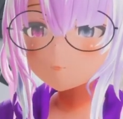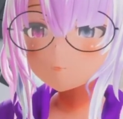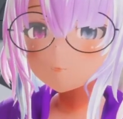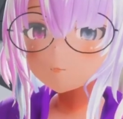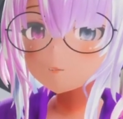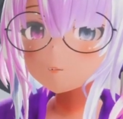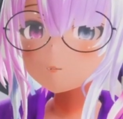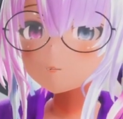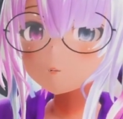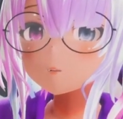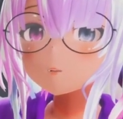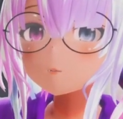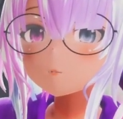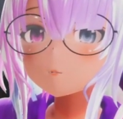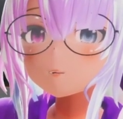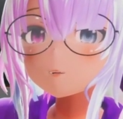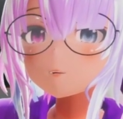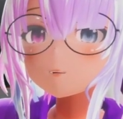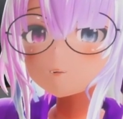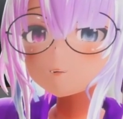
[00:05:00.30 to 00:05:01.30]
So one
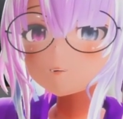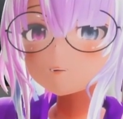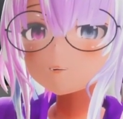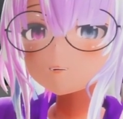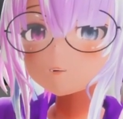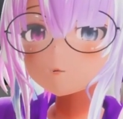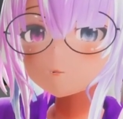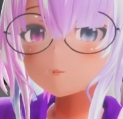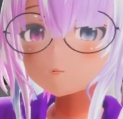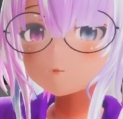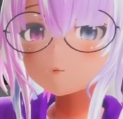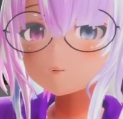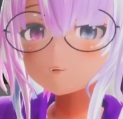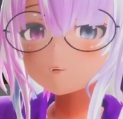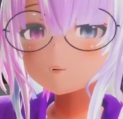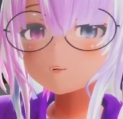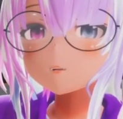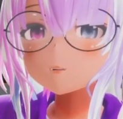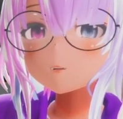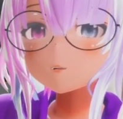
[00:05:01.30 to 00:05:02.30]
way is that we can cut
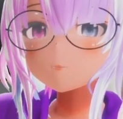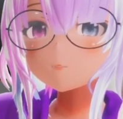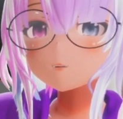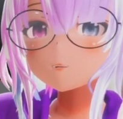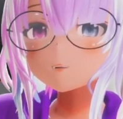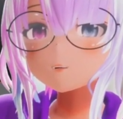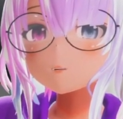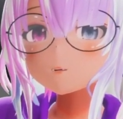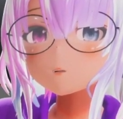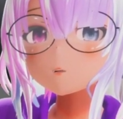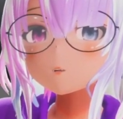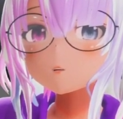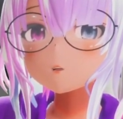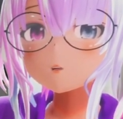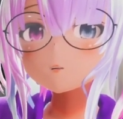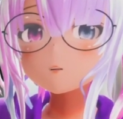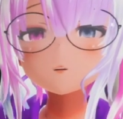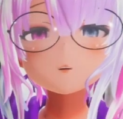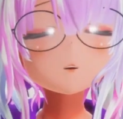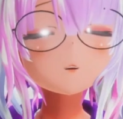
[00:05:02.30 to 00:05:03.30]
off like
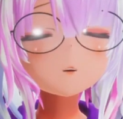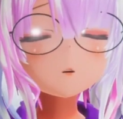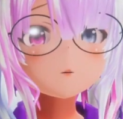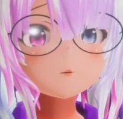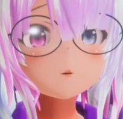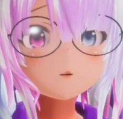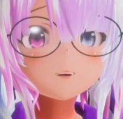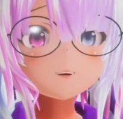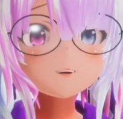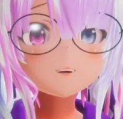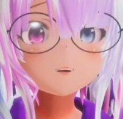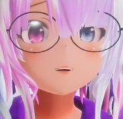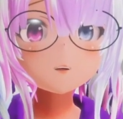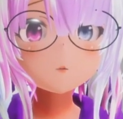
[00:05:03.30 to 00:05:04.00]
completely,